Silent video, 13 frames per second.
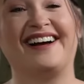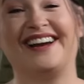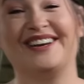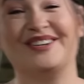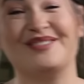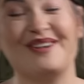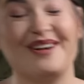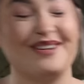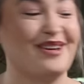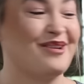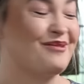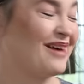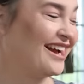I do not
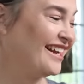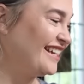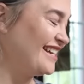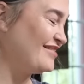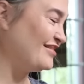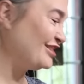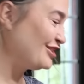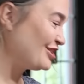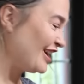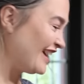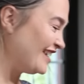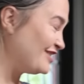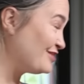know why I even
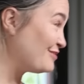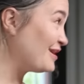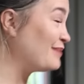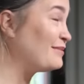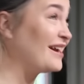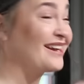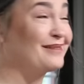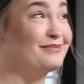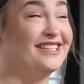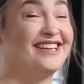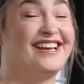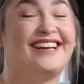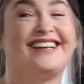tried to wear makeup
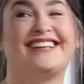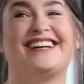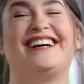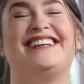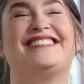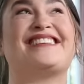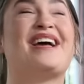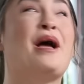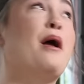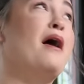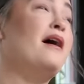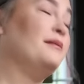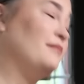today because
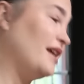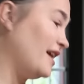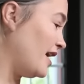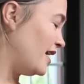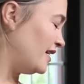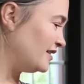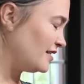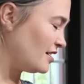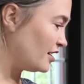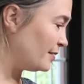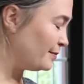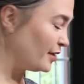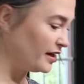my eyes
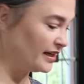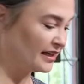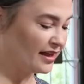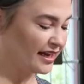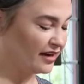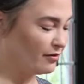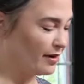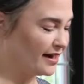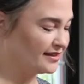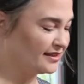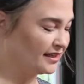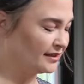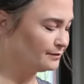are burning like
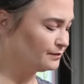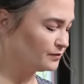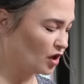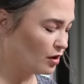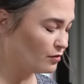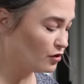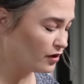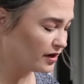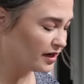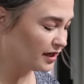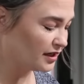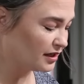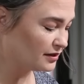crazy. Homegrown
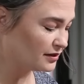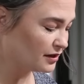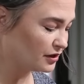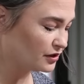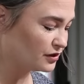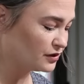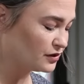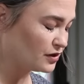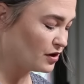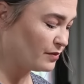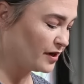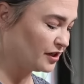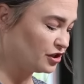onions are
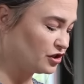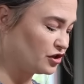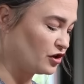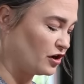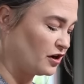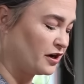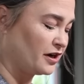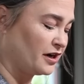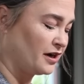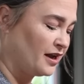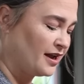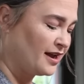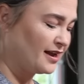so much stronger
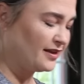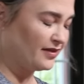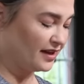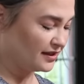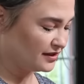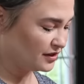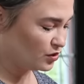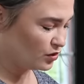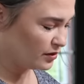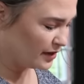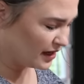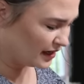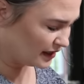than
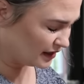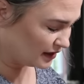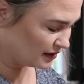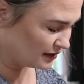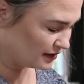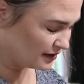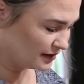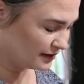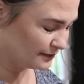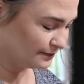store-bought onions.